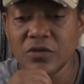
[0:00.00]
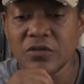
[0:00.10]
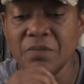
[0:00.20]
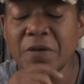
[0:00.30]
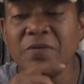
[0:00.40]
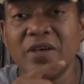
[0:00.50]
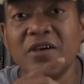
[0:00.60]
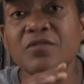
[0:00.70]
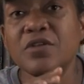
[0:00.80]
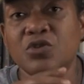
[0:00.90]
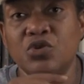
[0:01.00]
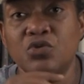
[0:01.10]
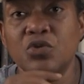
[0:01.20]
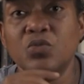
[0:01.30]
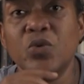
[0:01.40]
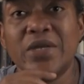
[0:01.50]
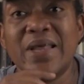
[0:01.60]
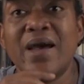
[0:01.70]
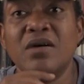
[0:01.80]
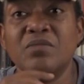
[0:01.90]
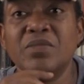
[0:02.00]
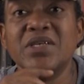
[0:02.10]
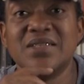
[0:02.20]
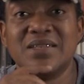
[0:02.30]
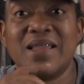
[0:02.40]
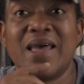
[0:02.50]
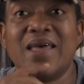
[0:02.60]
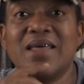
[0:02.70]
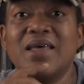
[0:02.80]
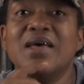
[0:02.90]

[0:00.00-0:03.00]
health issues went down because of that,